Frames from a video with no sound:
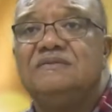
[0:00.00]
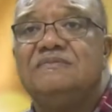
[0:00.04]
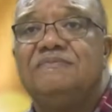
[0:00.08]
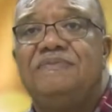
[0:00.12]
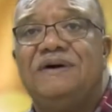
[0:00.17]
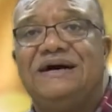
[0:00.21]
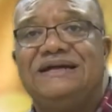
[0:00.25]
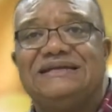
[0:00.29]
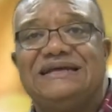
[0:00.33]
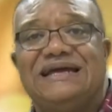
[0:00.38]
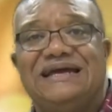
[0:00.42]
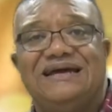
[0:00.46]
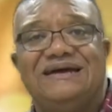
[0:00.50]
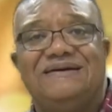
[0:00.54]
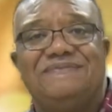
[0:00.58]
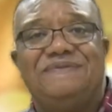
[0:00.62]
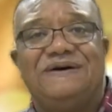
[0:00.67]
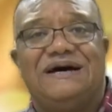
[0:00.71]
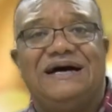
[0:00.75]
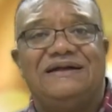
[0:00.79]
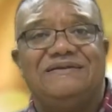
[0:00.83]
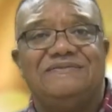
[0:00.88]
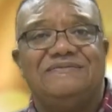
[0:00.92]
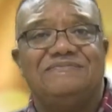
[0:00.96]
but
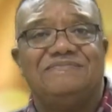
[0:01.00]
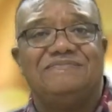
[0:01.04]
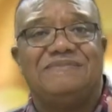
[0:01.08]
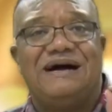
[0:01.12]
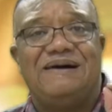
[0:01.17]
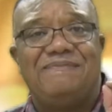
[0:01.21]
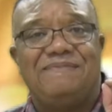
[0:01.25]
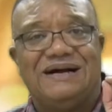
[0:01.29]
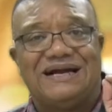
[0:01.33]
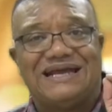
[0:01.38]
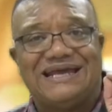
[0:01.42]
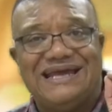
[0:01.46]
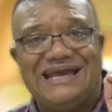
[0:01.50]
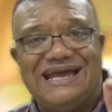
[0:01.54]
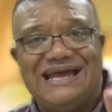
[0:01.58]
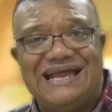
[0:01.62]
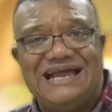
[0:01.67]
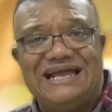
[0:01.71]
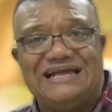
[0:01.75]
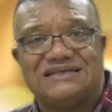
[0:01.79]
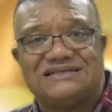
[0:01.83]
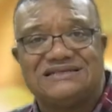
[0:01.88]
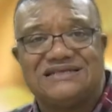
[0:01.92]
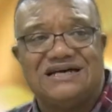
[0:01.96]
my
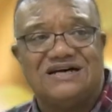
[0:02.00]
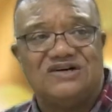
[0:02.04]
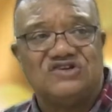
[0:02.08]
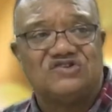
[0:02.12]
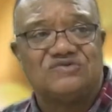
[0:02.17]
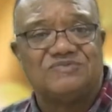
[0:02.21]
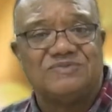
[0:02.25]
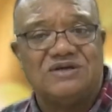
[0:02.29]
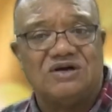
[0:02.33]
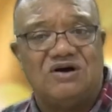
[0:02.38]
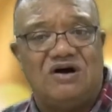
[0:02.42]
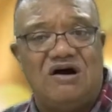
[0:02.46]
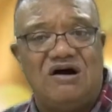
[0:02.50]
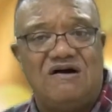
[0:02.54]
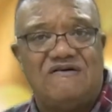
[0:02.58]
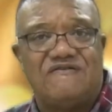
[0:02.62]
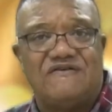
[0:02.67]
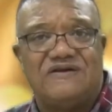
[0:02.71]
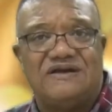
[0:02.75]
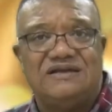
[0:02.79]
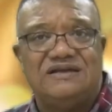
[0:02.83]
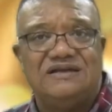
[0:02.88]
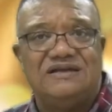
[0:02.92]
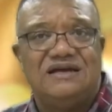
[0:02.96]
mechanic tells me
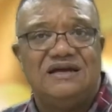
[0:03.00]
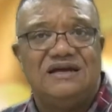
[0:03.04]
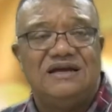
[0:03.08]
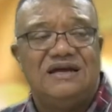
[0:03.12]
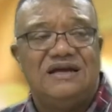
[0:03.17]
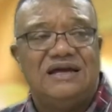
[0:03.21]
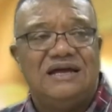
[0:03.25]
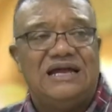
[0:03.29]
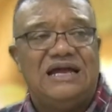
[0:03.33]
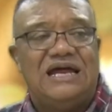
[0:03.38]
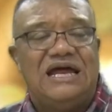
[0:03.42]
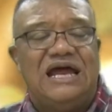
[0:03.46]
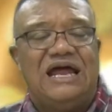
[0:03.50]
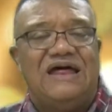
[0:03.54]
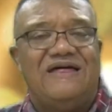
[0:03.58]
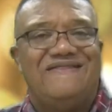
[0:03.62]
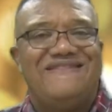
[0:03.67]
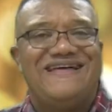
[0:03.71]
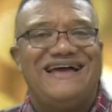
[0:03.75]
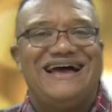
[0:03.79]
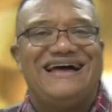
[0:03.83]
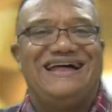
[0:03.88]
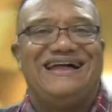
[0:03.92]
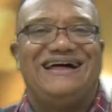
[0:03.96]
often
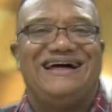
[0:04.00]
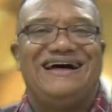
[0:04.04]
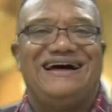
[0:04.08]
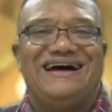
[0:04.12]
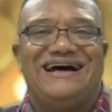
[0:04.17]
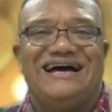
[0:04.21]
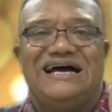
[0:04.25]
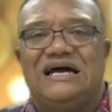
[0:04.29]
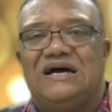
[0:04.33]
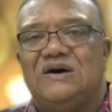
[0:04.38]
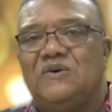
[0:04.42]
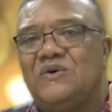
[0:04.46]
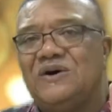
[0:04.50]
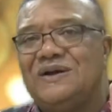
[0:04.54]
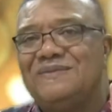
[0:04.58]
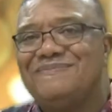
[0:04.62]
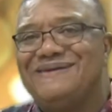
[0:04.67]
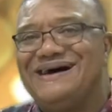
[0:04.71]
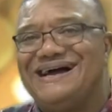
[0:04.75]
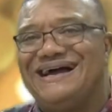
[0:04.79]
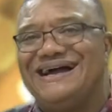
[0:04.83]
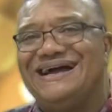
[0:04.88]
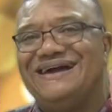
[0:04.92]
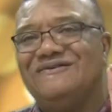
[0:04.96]
that when
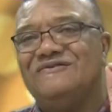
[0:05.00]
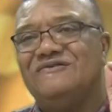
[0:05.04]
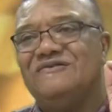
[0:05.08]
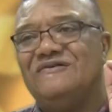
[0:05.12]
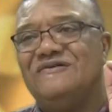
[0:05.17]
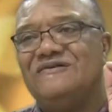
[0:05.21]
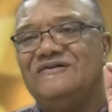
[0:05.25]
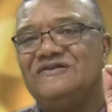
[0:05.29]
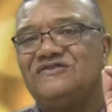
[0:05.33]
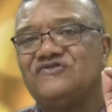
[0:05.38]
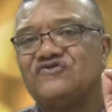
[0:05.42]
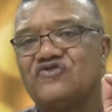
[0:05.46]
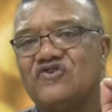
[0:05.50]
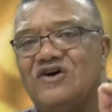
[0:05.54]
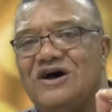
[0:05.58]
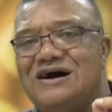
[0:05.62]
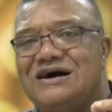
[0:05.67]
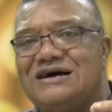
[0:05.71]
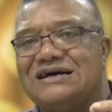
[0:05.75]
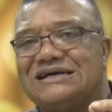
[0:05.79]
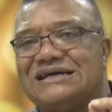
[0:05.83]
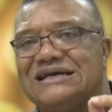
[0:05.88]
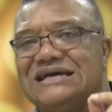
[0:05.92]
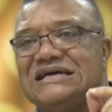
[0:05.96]
my
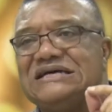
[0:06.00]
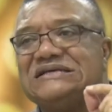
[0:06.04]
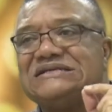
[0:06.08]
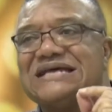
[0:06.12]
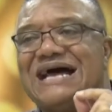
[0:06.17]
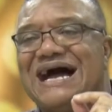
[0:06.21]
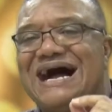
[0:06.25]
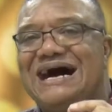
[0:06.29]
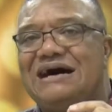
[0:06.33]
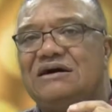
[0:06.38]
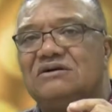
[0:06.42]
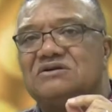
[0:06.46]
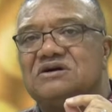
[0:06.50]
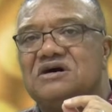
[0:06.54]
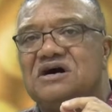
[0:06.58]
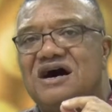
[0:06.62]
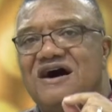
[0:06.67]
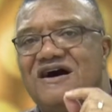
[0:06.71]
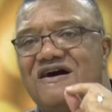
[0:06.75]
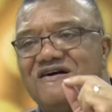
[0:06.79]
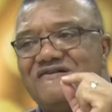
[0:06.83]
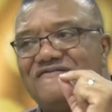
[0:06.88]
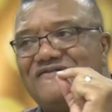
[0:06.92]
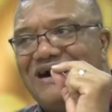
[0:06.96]
truck is out
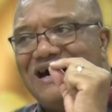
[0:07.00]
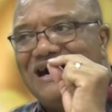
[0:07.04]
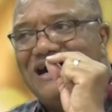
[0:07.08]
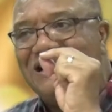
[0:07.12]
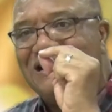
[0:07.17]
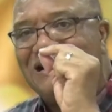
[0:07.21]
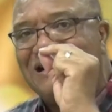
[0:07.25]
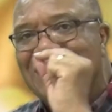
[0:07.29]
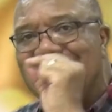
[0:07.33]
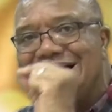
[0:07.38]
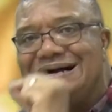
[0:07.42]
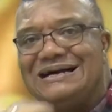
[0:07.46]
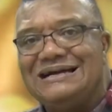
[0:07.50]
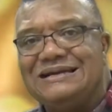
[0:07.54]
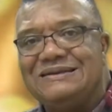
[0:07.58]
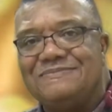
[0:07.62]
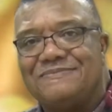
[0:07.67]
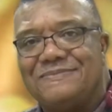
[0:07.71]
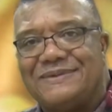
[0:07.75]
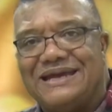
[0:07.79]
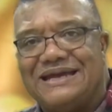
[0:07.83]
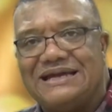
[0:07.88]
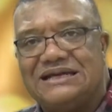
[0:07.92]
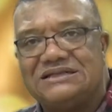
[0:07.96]
of
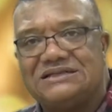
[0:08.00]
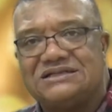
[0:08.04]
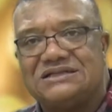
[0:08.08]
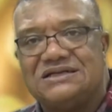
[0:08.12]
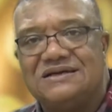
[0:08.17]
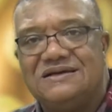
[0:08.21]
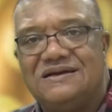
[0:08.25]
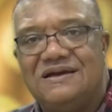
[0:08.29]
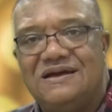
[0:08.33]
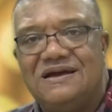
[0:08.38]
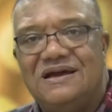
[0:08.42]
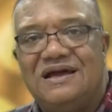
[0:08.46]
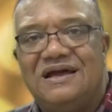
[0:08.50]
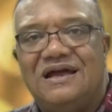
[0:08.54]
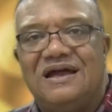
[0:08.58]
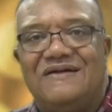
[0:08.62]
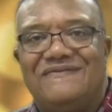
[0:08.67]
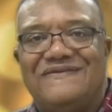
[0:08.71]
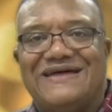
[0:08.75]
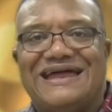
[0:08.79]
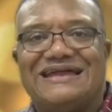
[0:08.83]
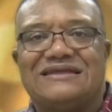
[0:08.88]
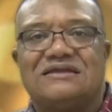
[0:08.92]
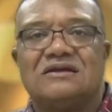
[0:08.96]
alignment,
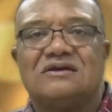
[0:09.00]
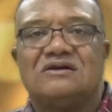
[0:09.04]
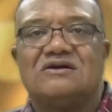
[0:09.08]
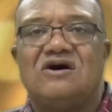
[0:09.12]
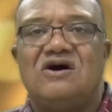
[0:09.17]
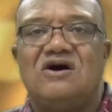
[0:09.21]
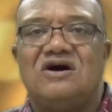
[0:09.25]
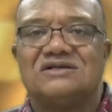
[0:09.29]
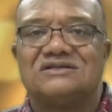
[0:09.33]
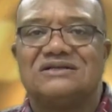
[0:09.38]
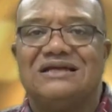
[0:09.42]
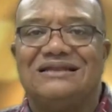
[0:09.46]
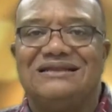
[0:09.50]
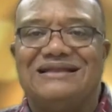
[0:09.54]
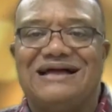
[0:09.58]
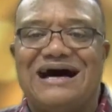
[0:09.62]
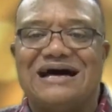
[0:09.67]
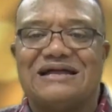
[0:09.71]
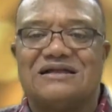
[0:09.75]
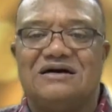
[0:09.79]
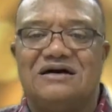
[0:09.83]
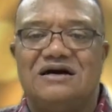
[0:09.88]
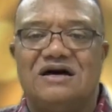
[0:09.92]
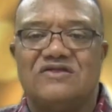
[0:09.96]
that it can cause a
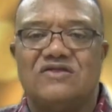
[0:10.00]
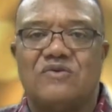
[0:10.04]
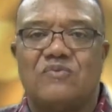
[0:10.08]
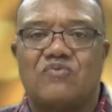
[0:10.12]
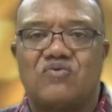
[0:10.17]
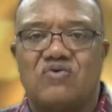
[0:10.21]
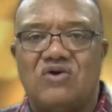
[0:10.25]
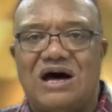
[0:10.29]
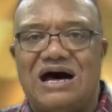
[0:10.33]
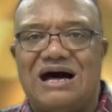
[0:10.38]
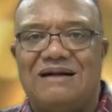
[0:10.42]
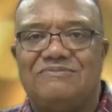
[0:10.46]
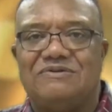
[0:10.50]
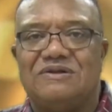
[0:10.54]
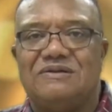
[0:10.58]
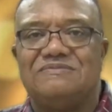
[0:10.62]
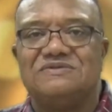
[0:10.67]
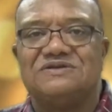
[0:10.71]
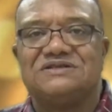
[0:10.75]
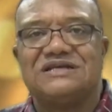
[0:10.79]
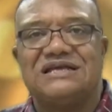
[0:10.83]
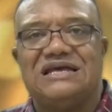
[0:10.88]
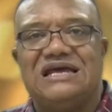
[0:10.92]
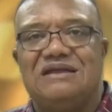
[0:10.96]
lot of other
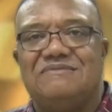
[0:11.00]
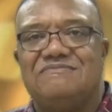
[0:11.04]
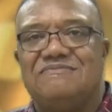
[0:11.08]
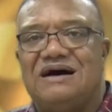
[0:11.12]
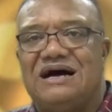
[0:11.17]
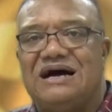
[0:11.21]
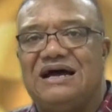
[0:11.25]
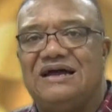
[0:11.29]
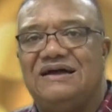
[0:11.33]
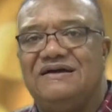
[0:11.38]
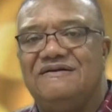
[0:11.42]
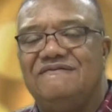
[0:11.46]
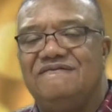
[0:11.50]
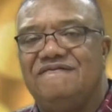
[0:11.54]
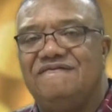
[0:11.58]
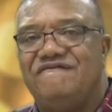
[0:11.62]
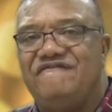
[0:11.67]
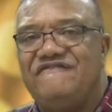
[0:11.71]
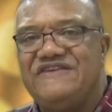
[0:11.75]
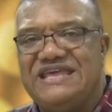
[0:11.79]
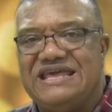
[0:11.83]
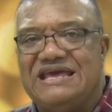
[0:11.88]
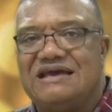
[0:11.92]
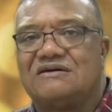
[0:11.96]
problems in my
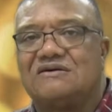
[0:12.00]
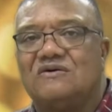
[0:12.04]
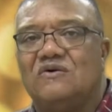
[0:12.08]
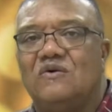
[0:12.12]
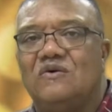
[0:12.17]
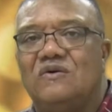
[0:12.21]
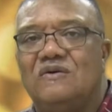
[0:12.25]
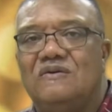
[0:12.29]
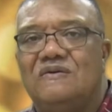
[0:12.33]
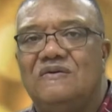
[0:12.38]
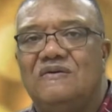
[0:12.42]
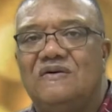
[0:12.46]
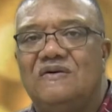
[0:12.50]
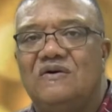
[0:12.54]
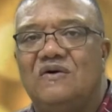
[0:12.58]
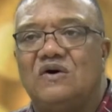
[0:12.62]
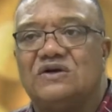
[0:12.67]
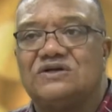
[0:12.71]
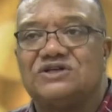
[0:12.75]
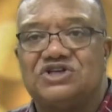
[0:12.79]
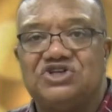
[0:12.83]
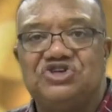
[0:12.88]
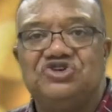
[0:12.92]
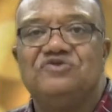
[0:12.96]
vehicle
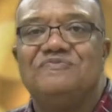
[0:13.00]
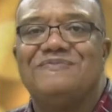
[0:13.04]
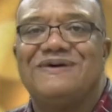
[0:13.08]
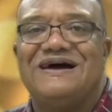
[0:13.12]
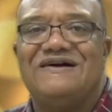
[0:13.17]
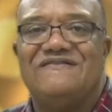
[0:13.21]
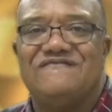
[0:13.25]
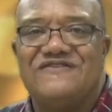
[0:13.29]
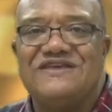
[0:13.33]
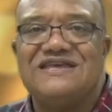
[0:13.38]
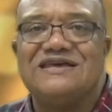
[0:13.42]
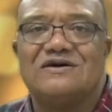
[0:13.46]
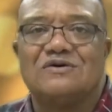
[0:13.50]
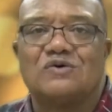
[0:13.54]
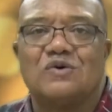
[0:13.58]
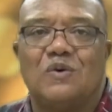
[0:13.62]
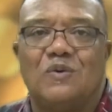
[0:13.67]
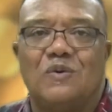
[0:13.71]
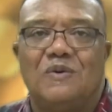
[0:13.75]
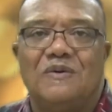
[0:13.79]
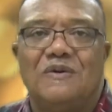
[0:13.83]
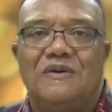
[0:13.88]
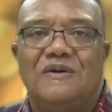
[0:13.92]
or to my vehicle.